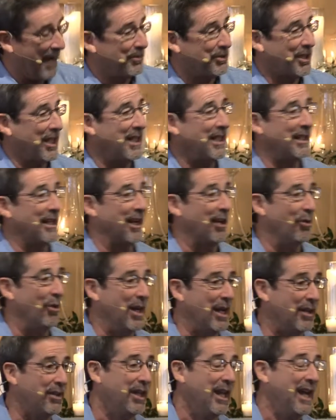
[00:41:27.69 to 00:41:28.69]
I'm sitting there
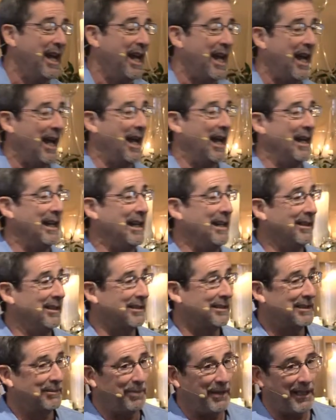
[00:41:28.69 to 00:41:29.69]
with, uh, he
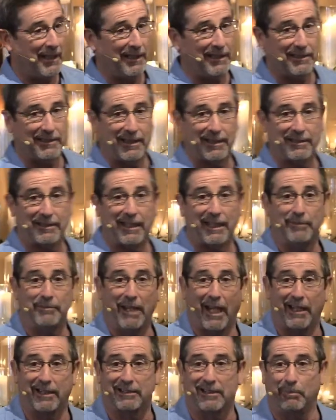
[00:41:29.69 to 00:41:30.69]
looks at me and he says, Tim,
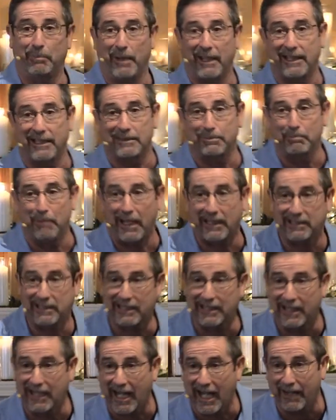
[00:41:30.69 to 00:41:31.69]
that is the biggest
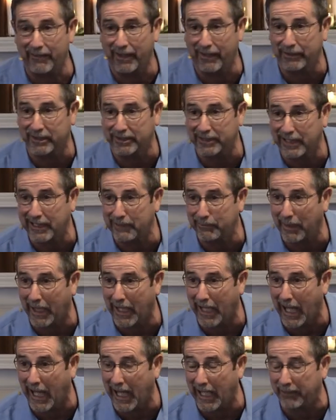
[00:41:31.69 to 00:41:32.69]
Mexican I've ever seen in my
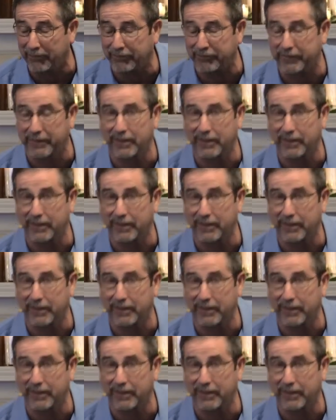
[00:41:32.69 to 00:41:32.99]
life.